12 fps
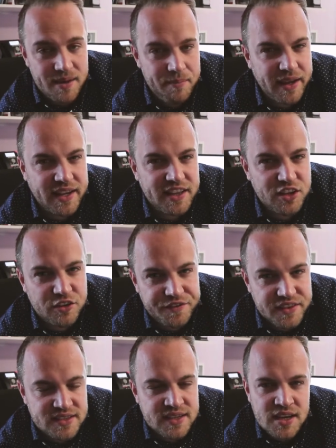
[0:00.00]
I'm back in the
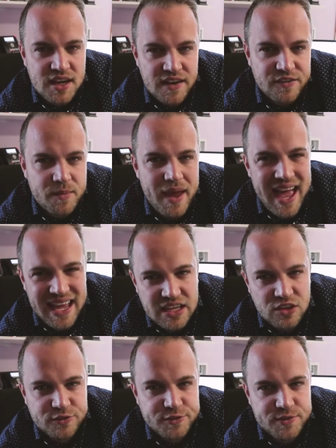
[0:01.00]
office. I've got about 8
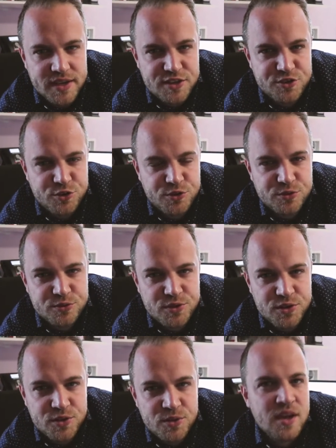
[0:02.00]
consultation calls to
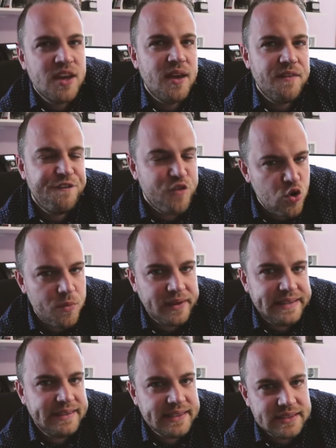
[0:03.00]
do, 4
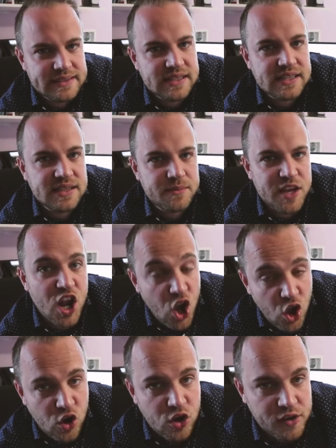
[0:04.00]
meetings. It's going to be a
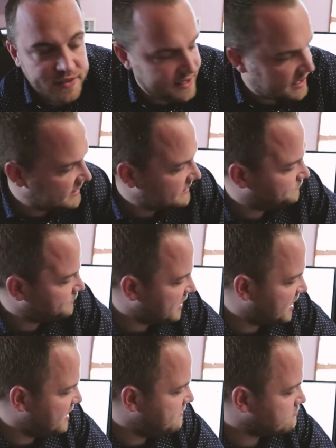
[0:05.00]
long day.
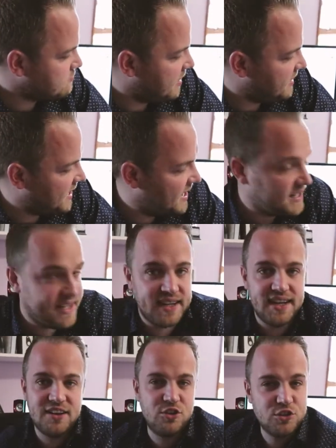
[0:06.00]
And
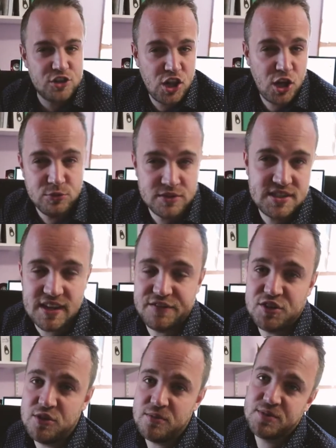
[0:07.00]
I've got loads of stuff
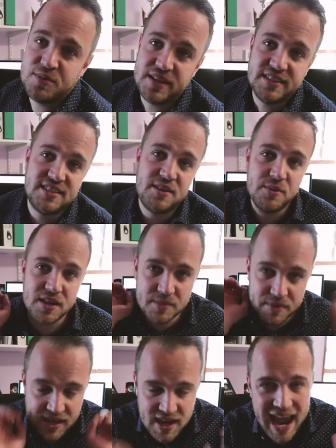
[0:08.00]
to do in between, so we're going to
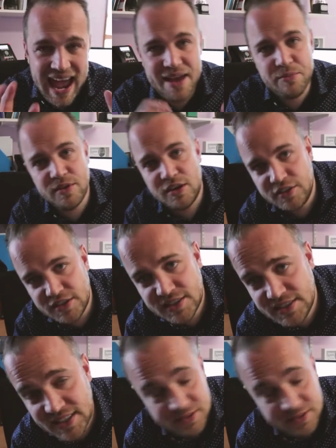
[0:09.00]
be at, you